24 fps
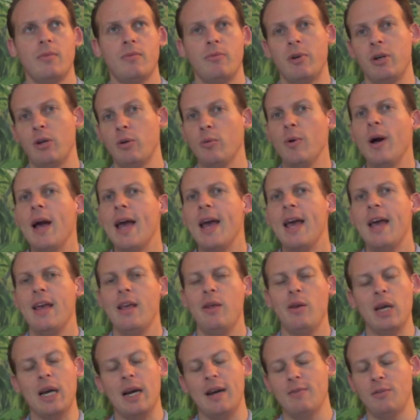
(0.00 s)
right away
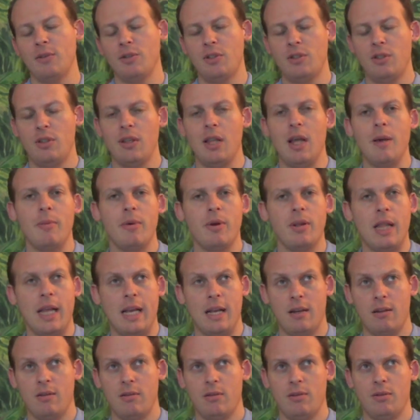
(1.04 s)
you have this dilemma,
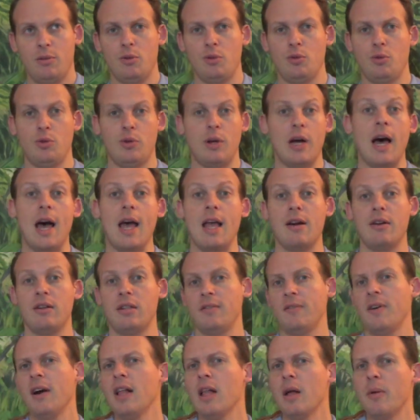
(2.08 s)
like, should you hire a
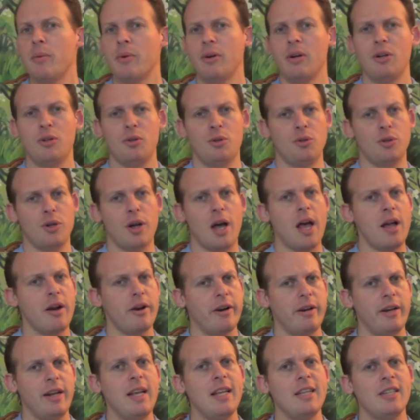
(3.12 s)
developer, should you
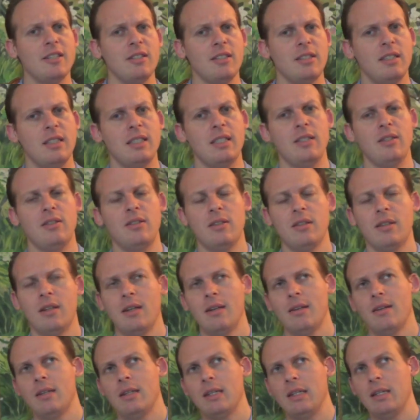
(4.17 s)
hire an agency?
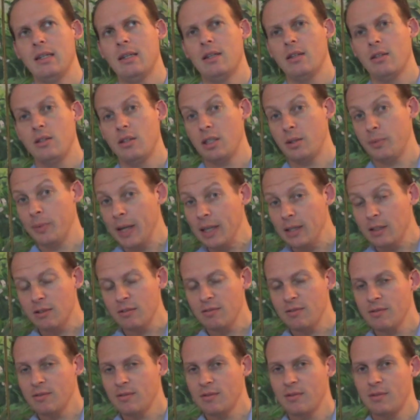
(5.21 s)
It's
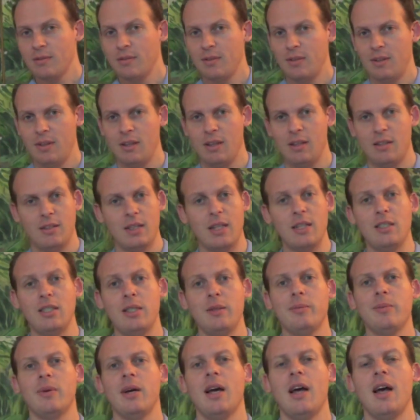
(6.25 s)
expensive, it's not
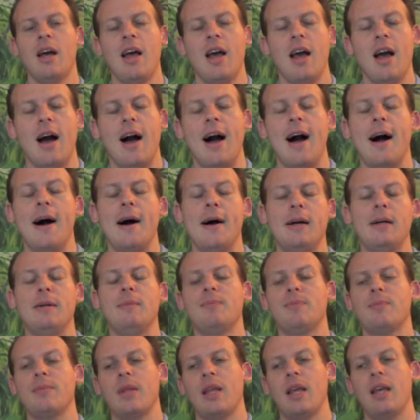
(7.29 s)
cheap.
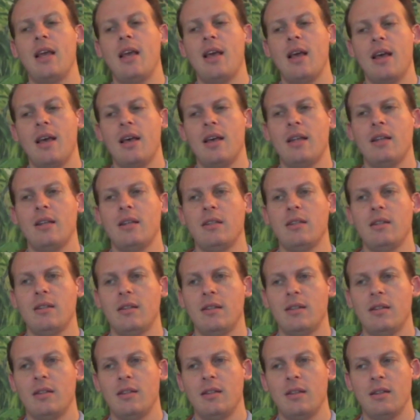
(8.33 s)
And
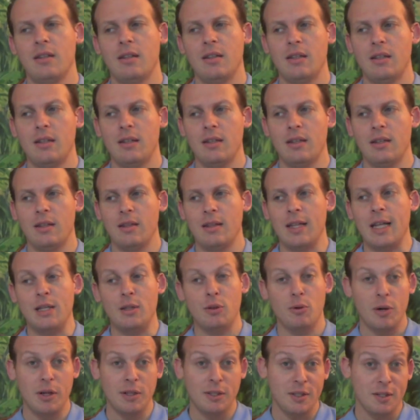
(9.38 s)

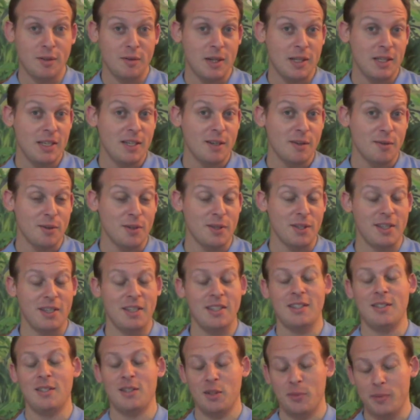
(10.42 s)
that's your answer right there, really.
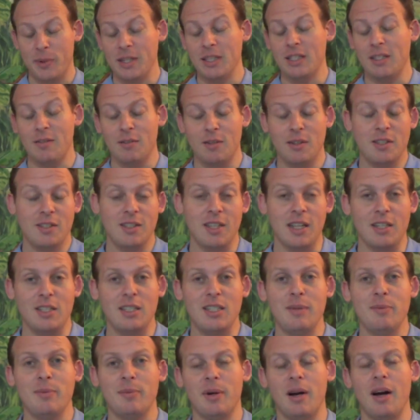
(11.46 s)
It's expensive and it's not
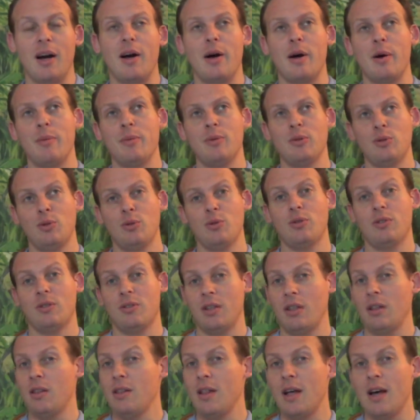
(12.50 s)
cheap, so it's
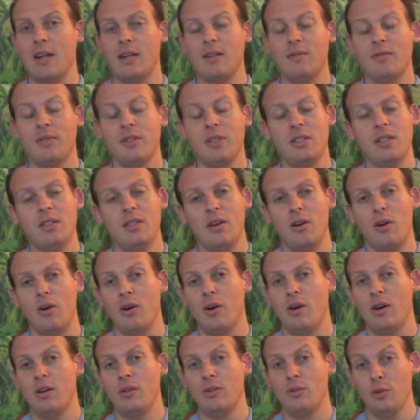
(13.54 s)
a lot of risk
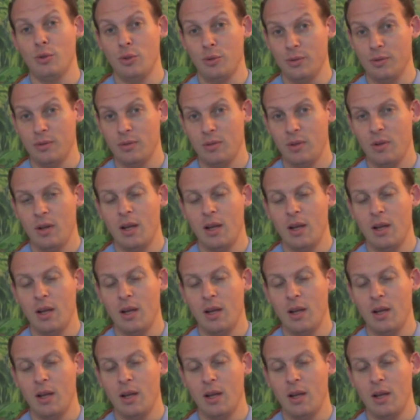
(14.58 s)
on you.